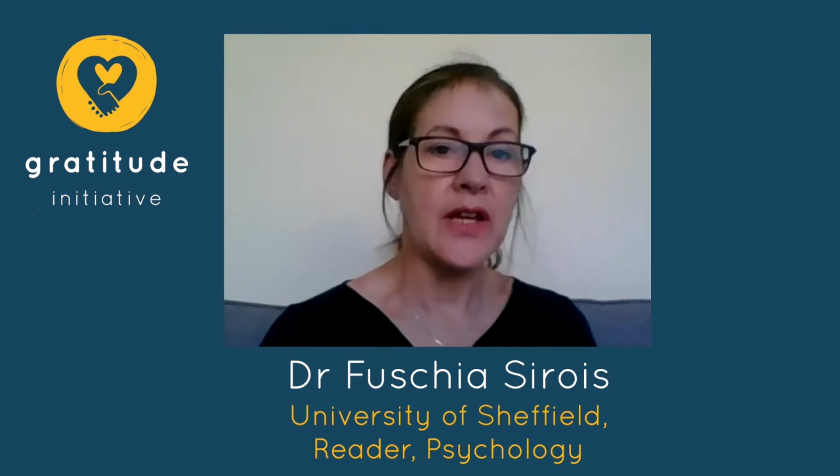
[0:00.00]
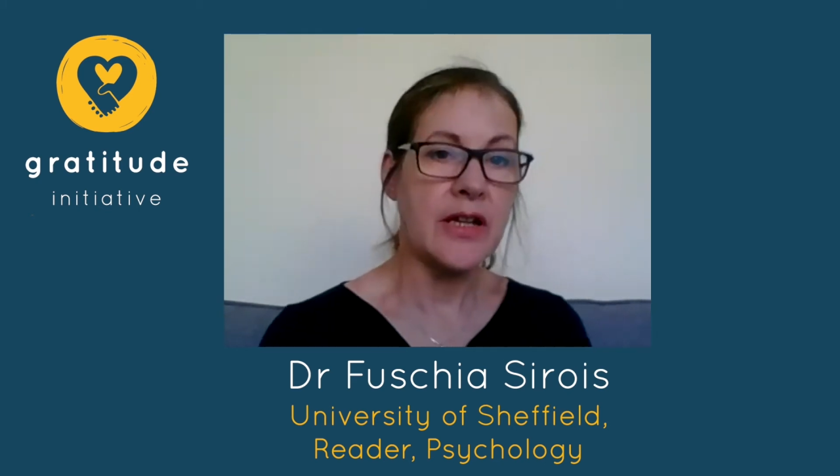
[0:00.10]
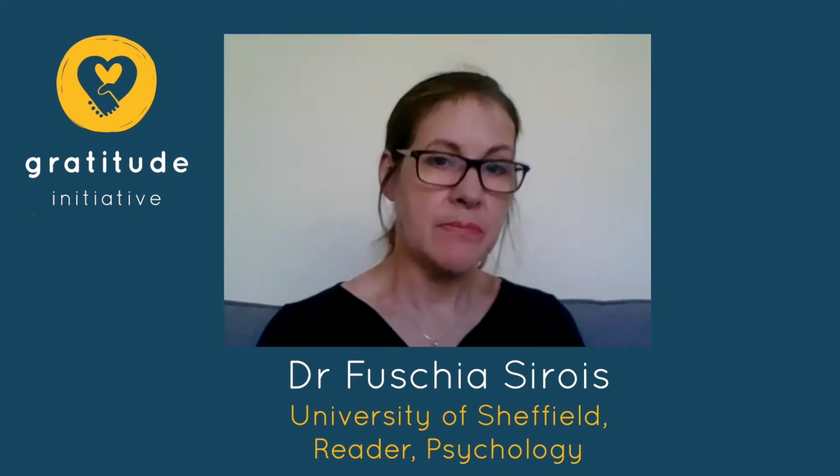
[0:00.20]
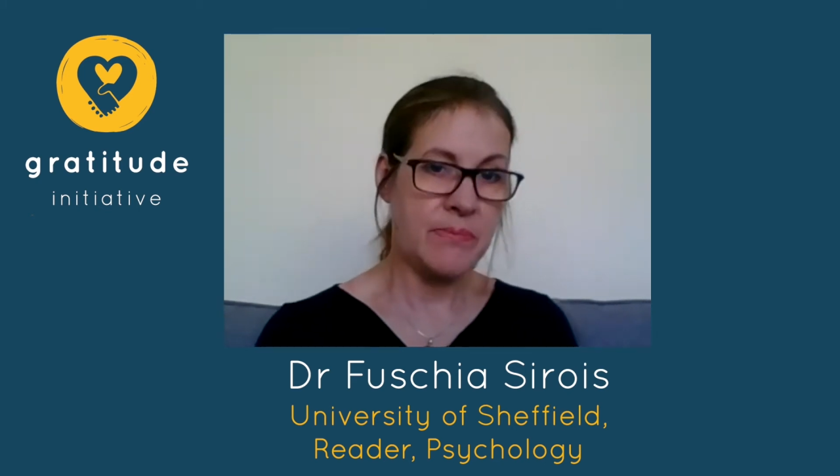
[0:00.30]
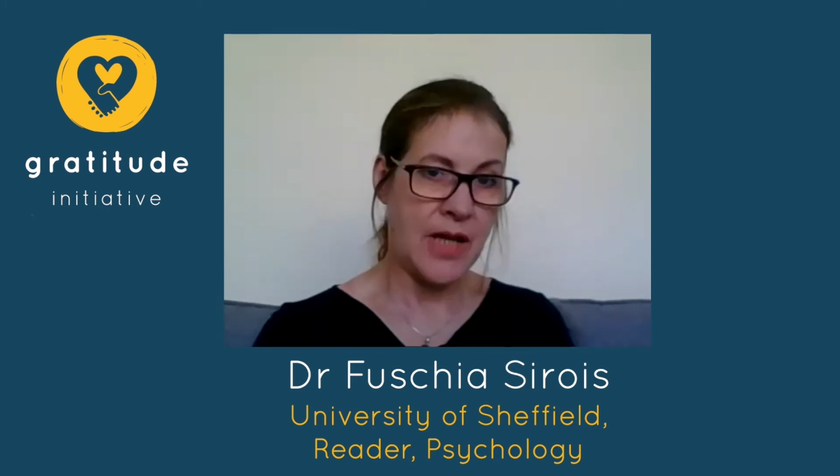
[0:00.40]
They
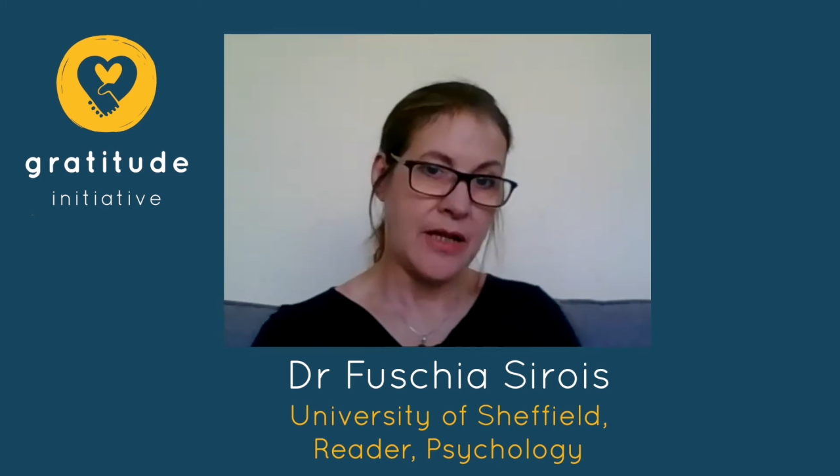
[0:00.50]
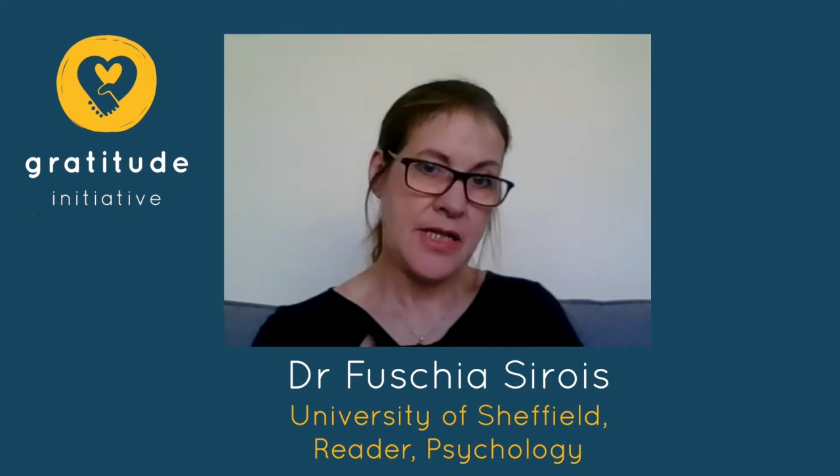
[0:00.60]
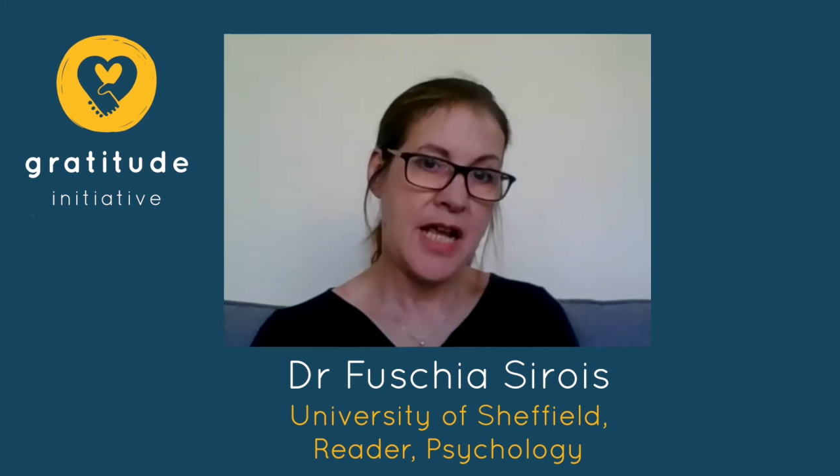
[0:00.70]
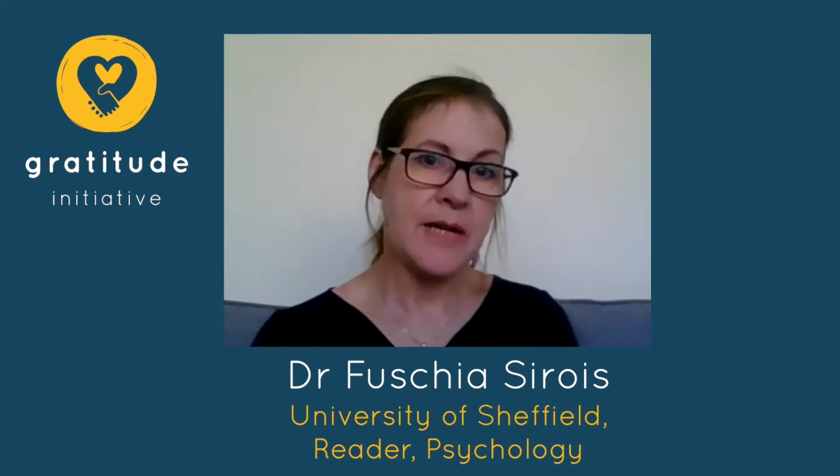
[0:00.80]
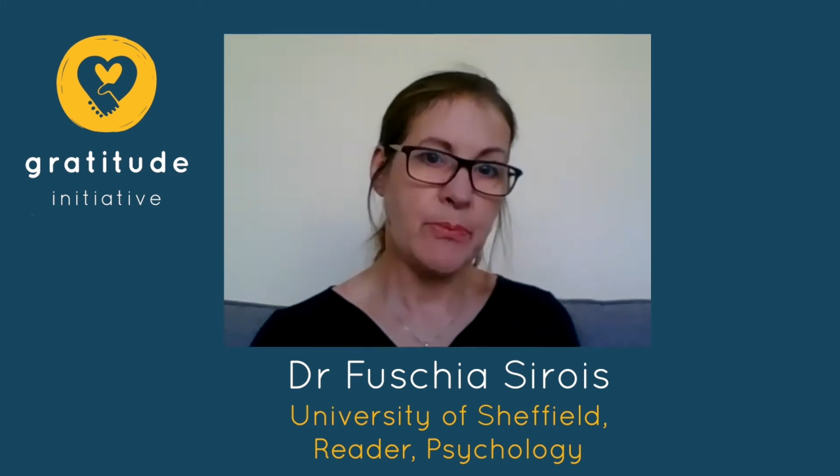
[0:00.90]
could they could
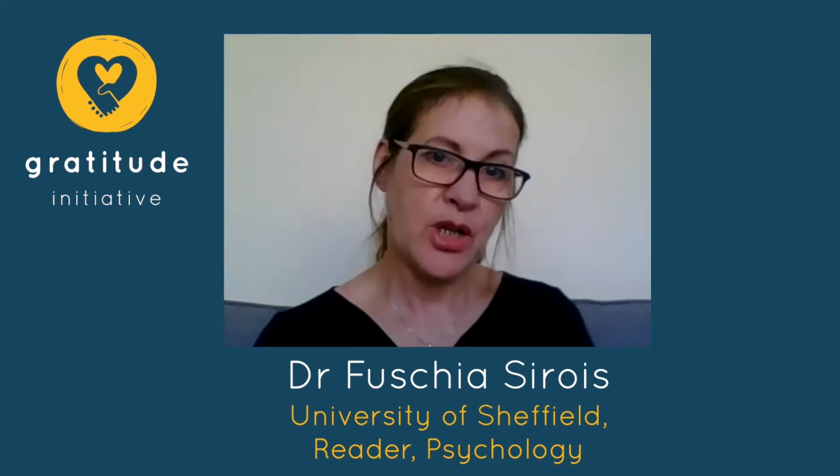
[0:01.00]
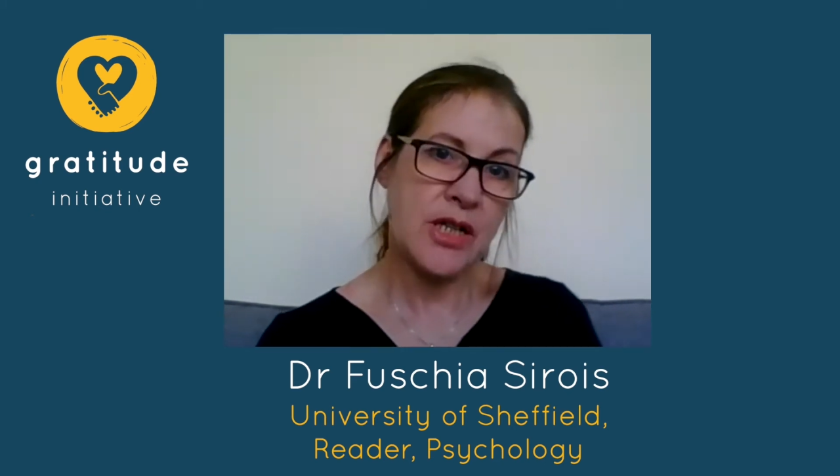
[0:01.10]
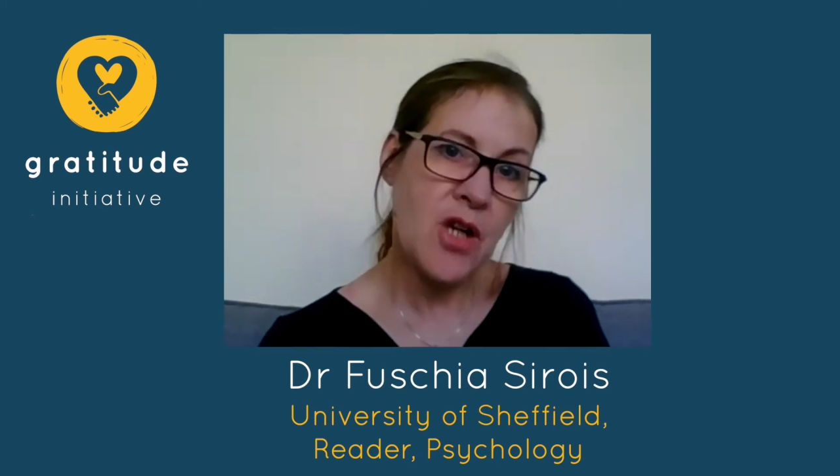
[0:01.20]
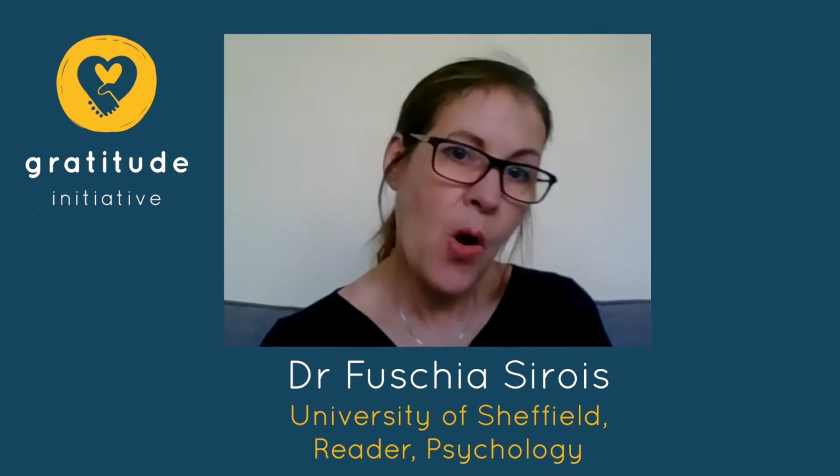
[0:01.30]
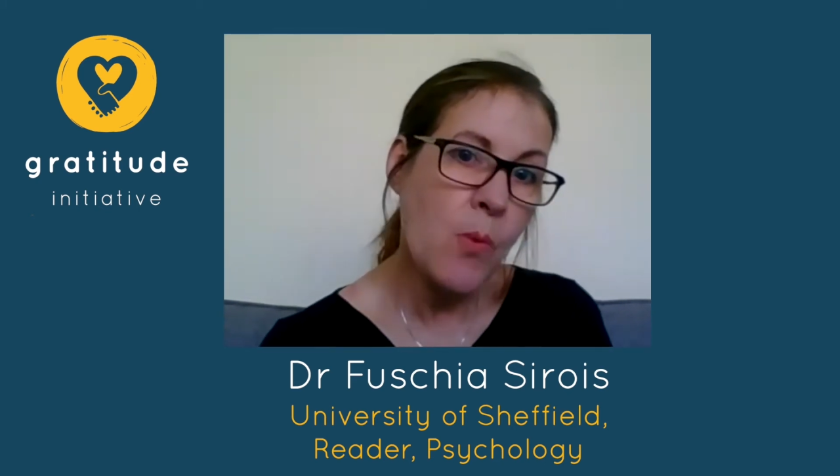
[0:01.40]
take
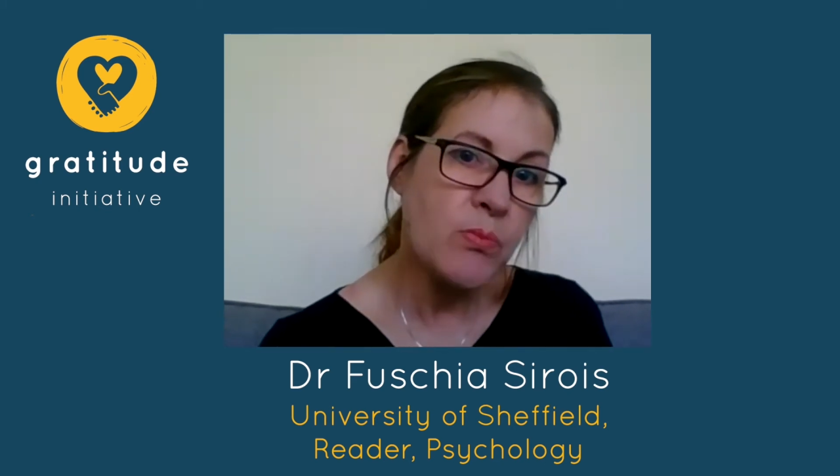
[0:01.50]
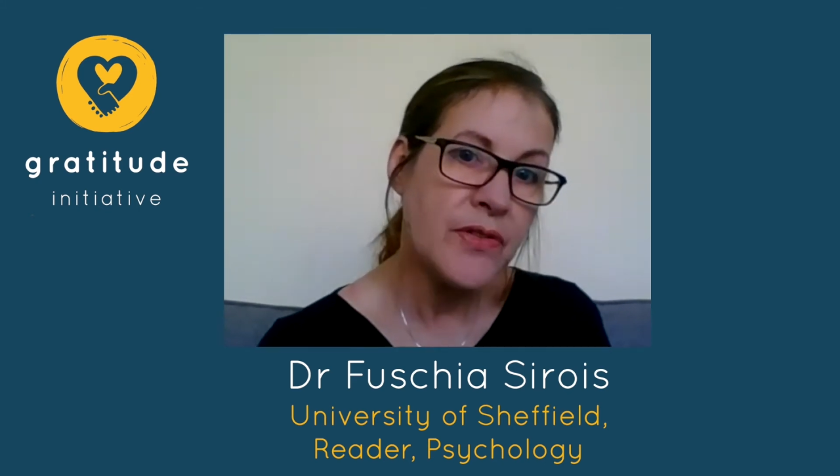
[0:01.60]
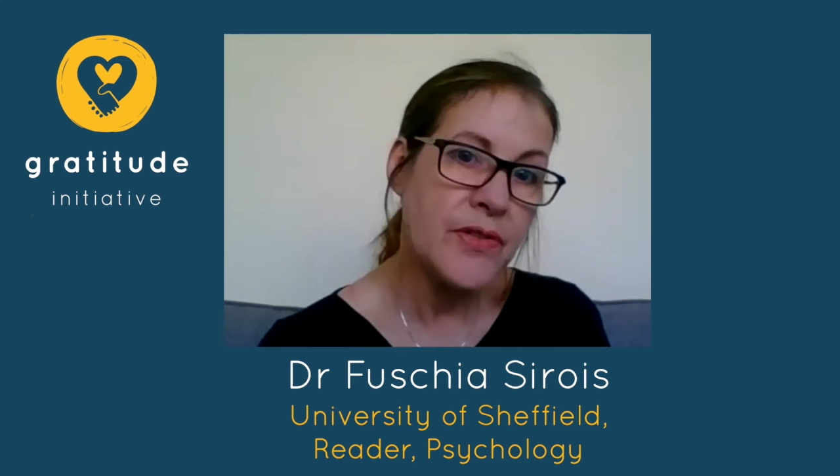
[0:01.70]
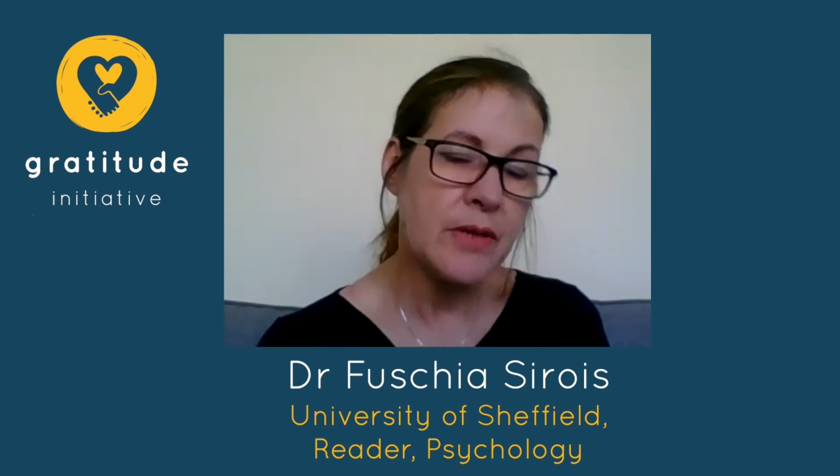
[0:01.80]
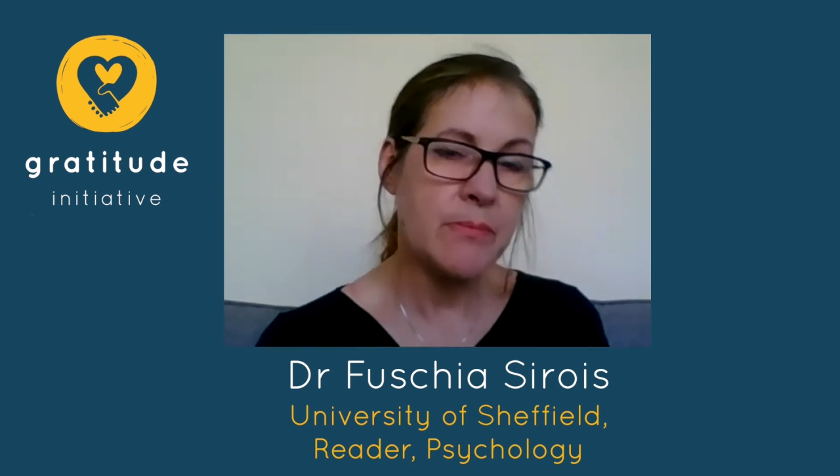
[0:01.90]
bricks home
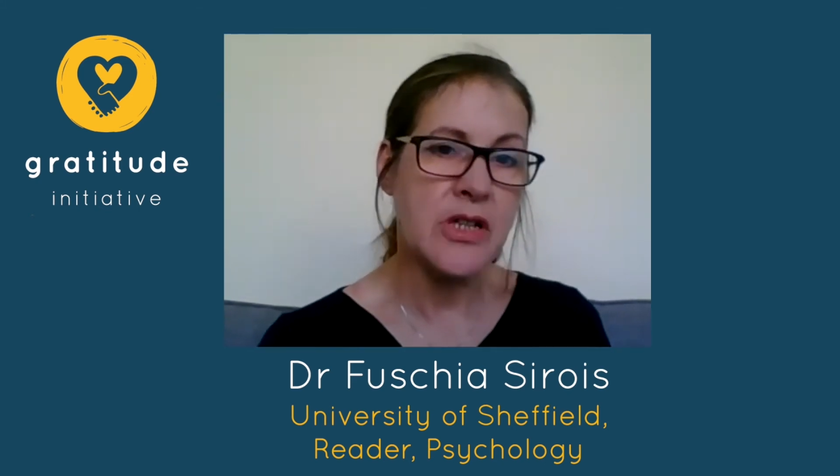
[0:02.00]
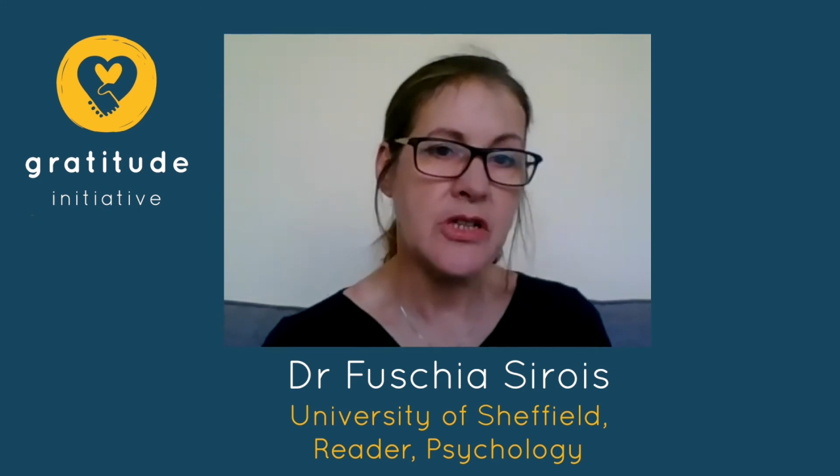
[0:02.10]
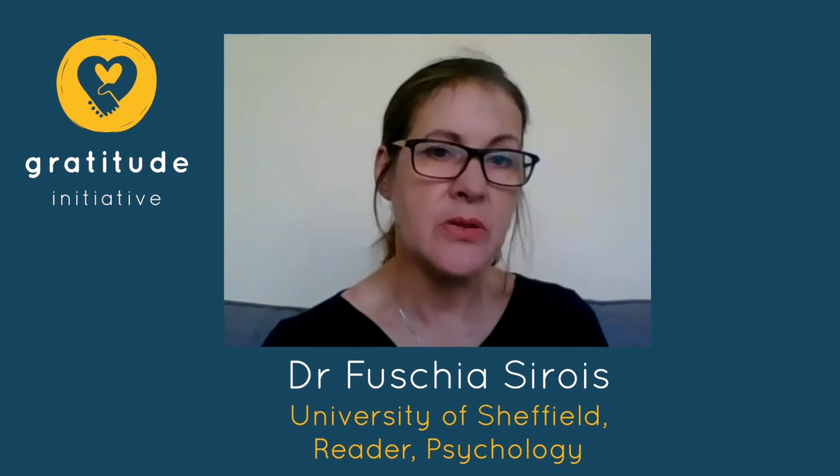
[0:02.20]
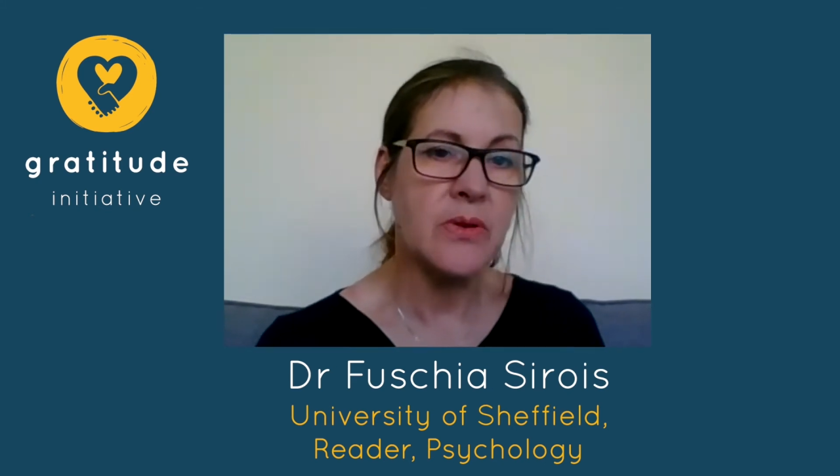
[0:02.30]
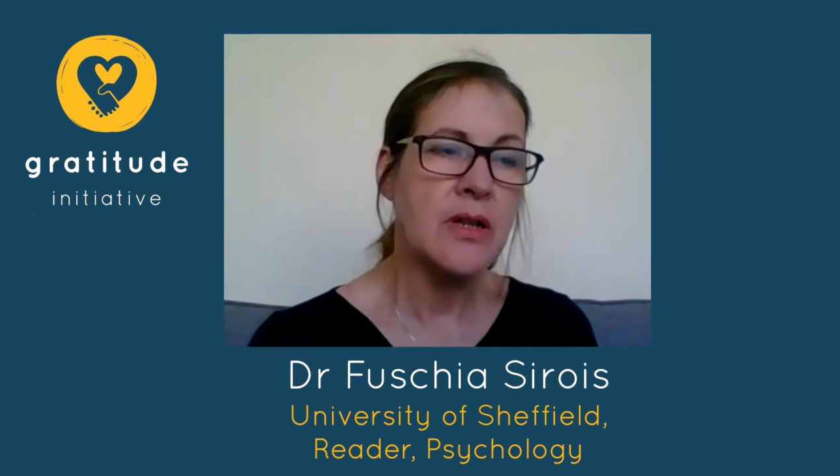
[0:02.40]
with them and
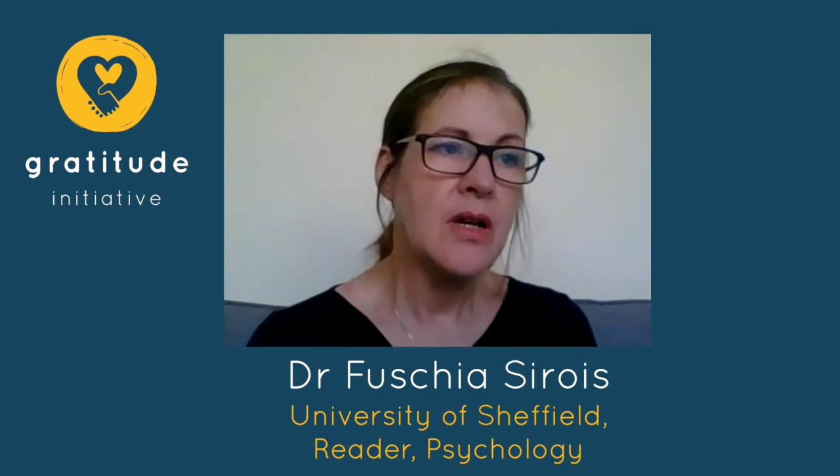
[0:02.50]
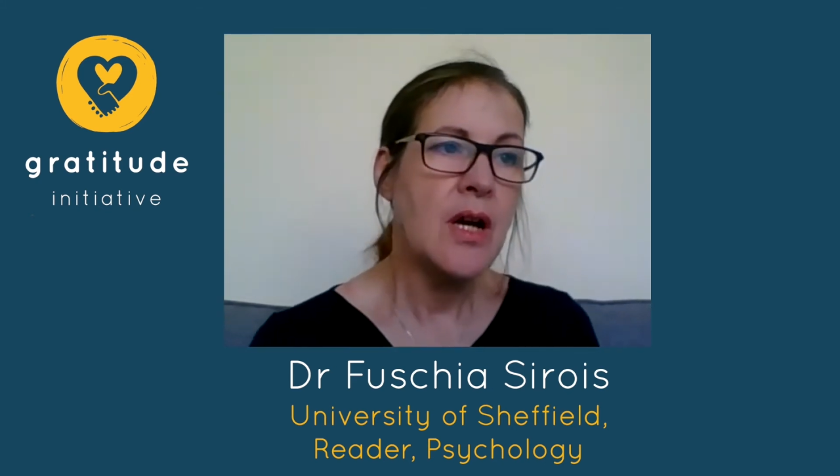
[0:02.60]
do it.